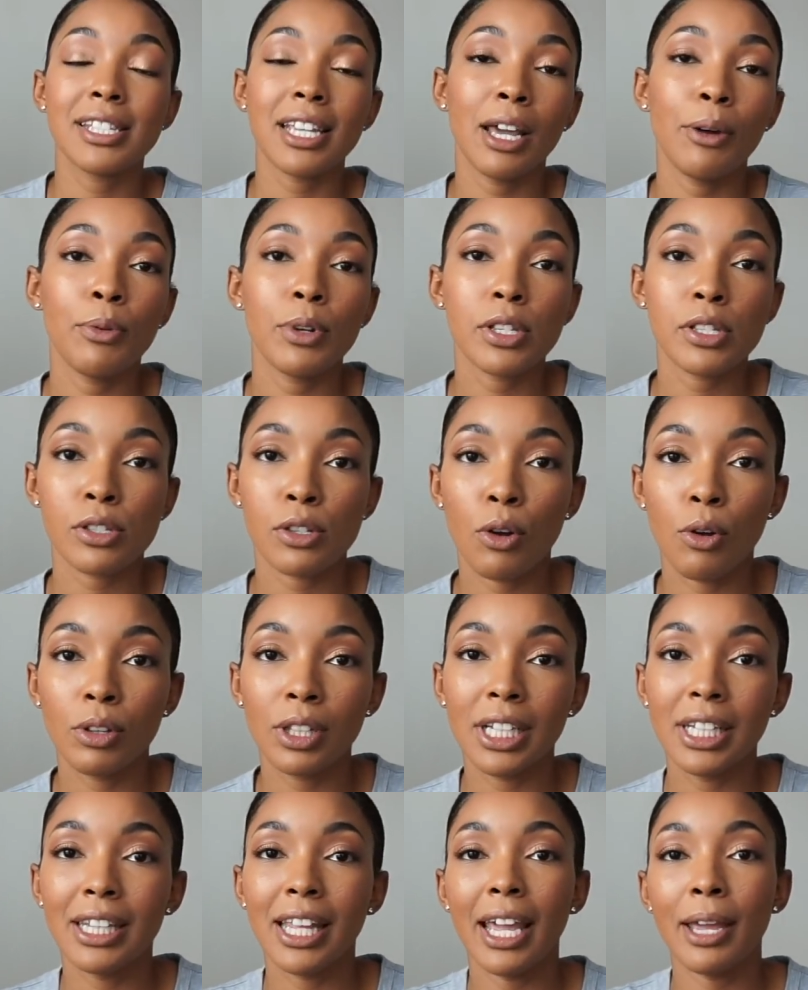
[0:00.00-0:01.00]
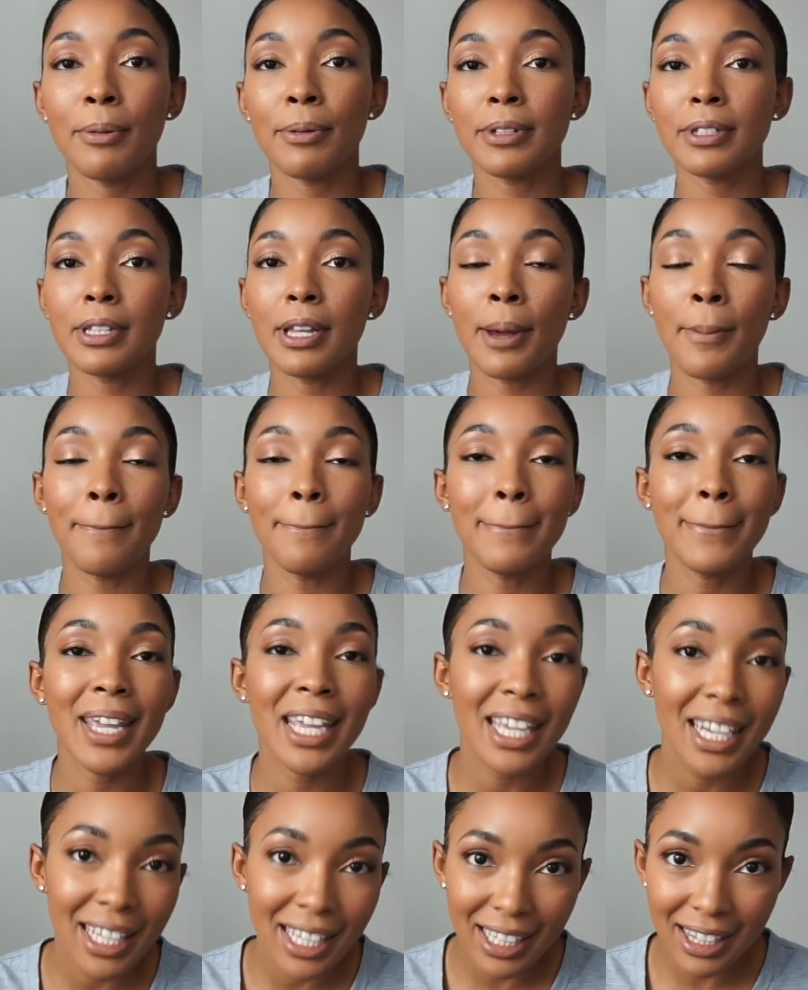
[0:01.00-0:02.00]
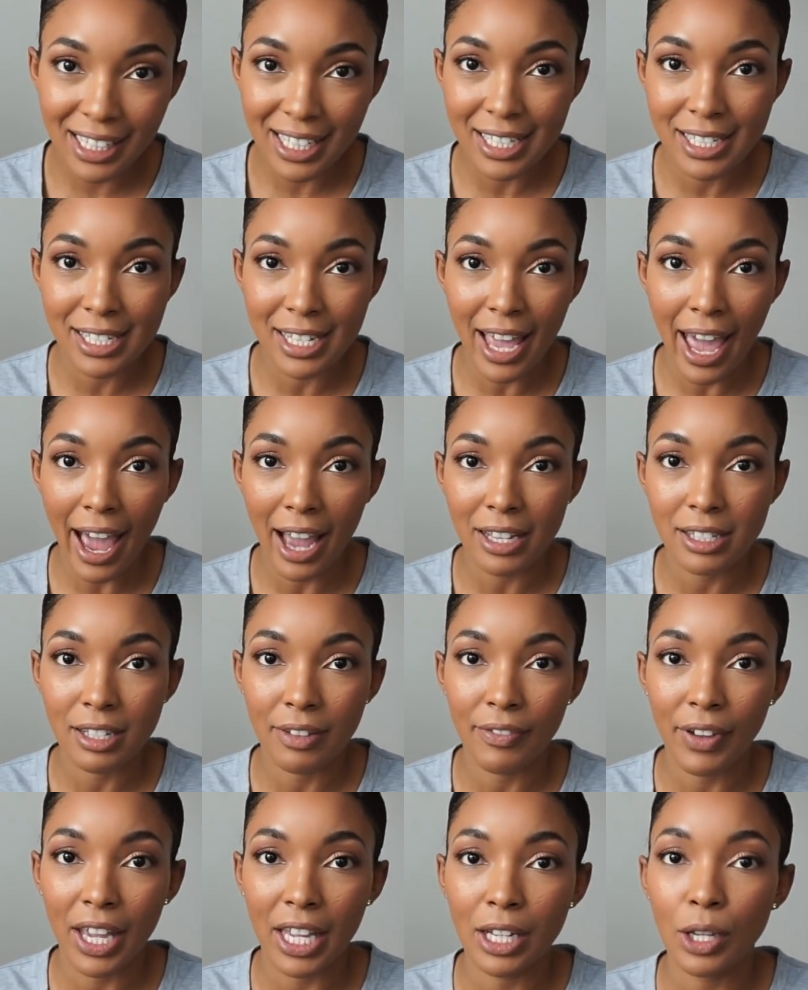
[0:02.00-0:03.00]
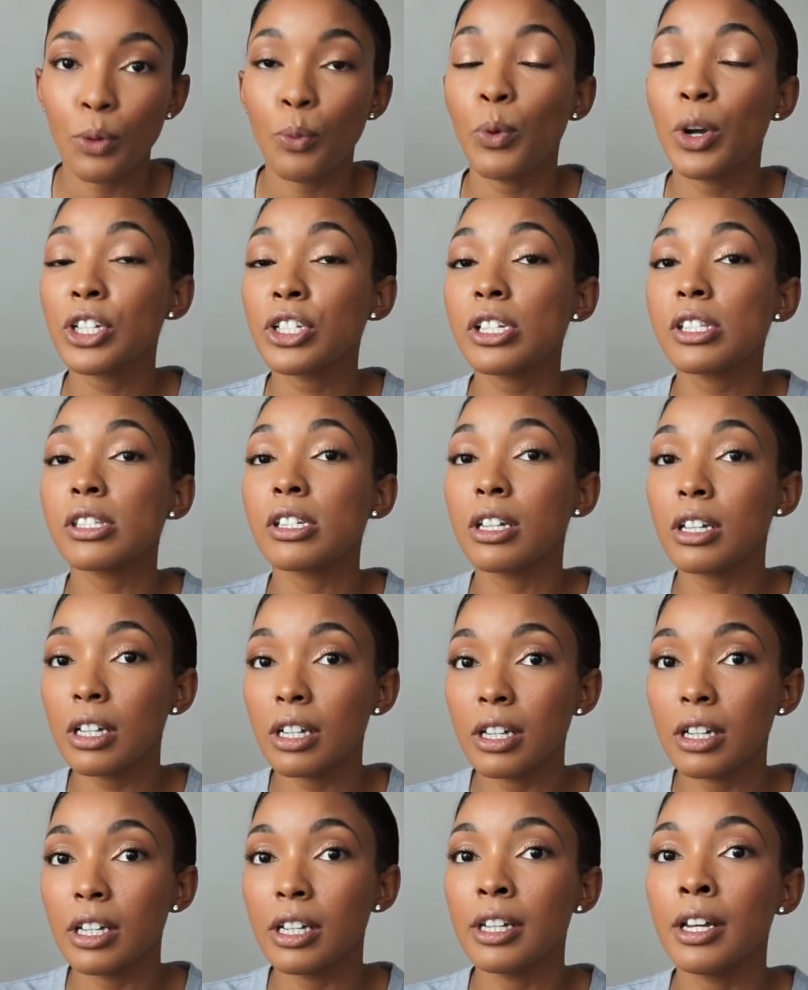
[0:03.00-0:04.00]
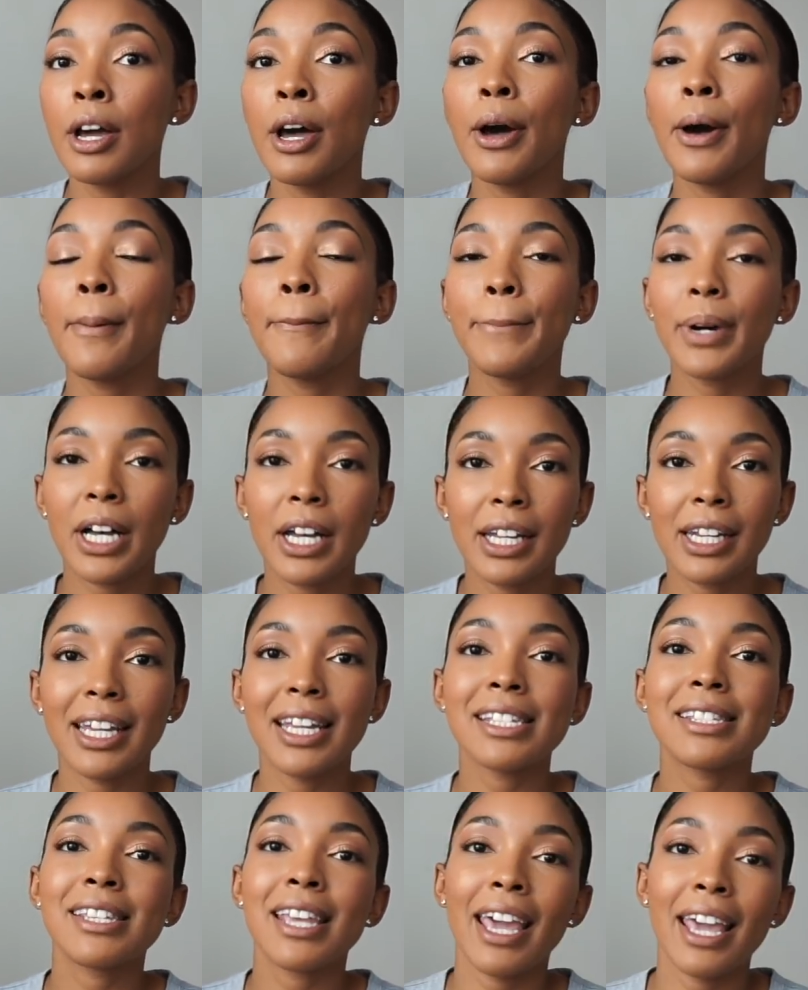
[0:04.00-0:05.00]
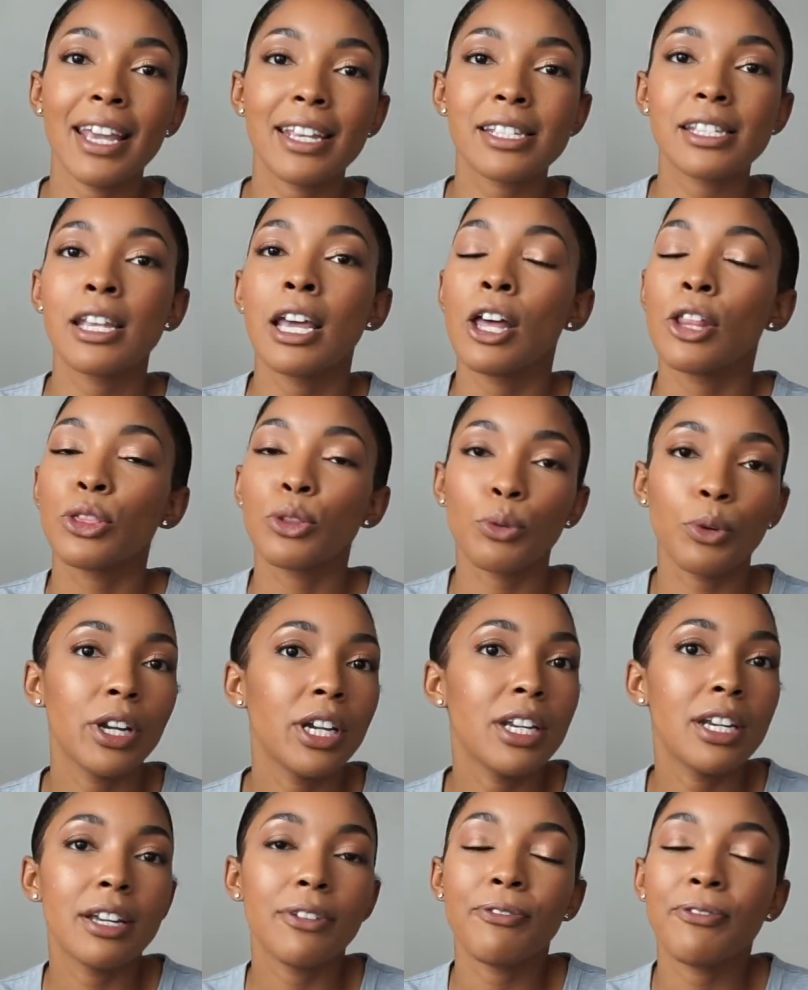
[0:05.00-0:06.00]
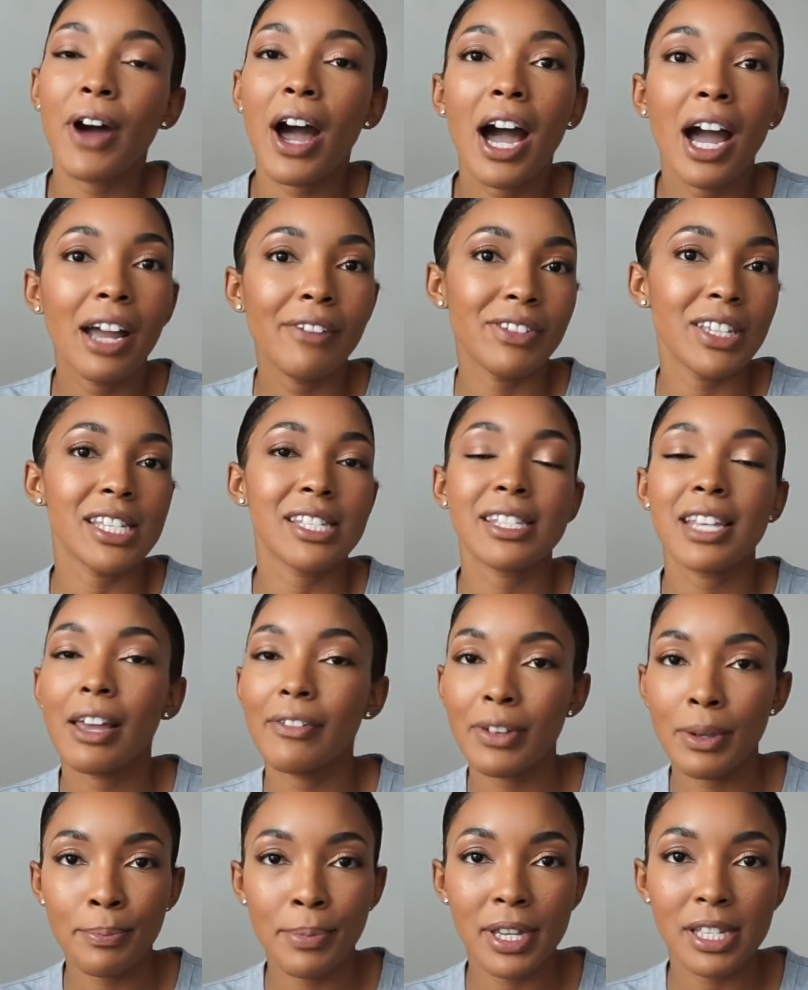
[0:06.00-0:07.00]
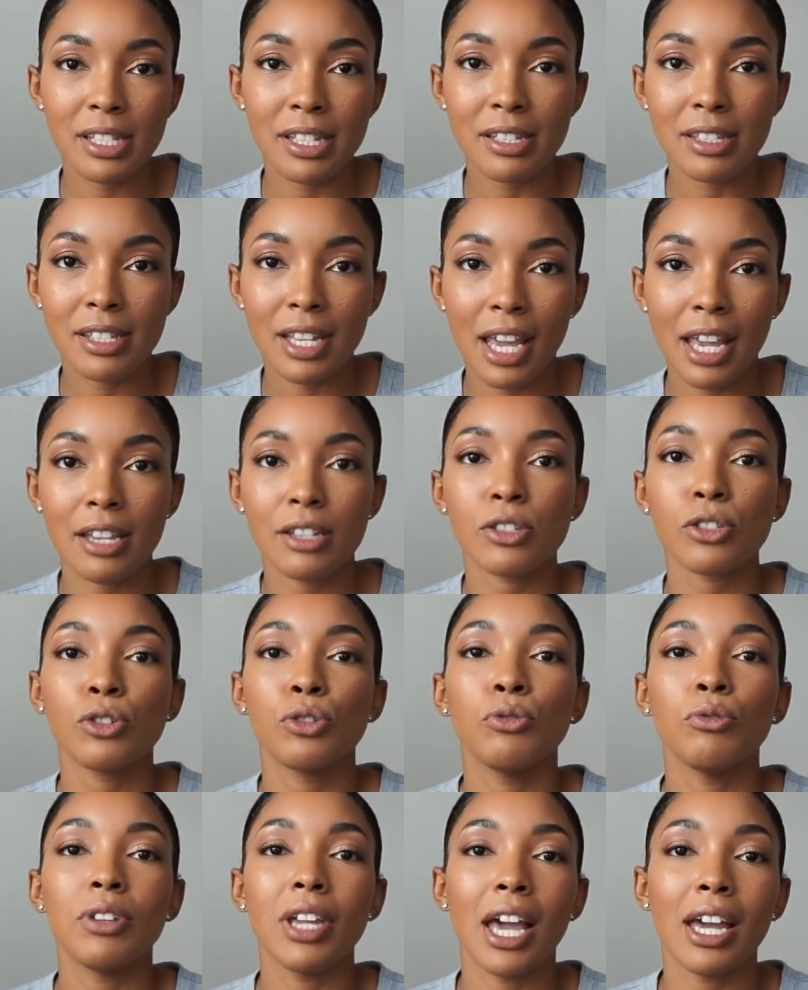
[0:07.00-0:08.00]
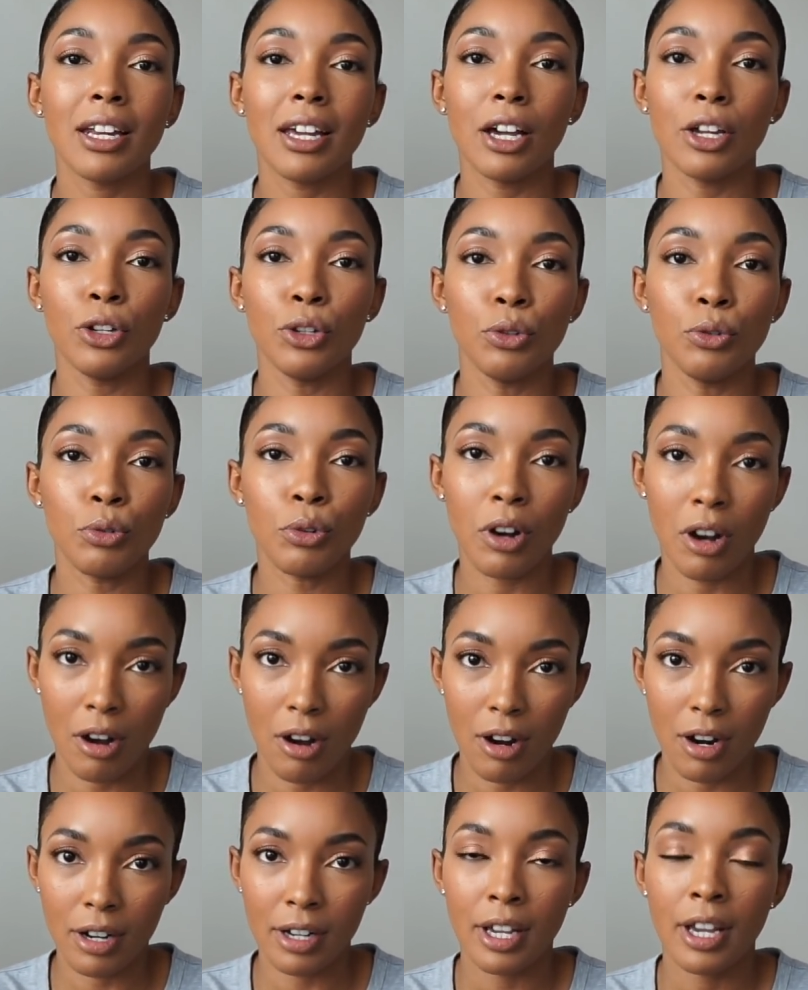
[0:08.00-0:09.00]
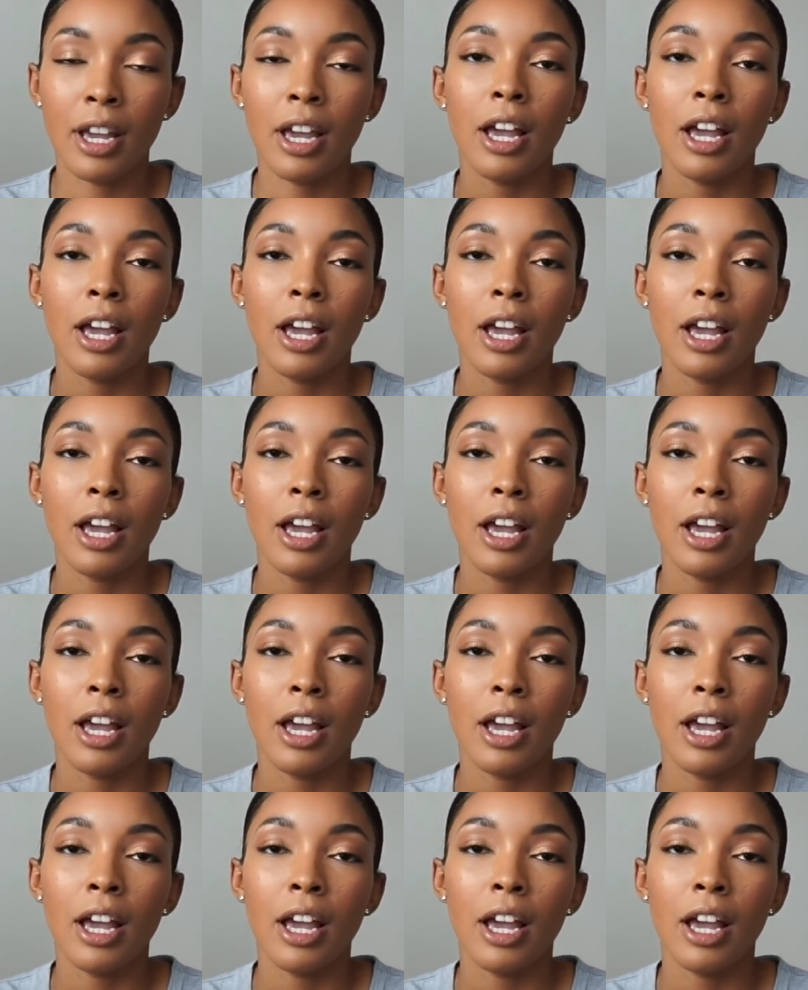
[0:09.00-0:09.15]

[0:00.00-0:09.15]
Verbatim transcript: say it was stolen, they immediately deactivate it, which is good, but it takes three to five to seven business days to get a new card.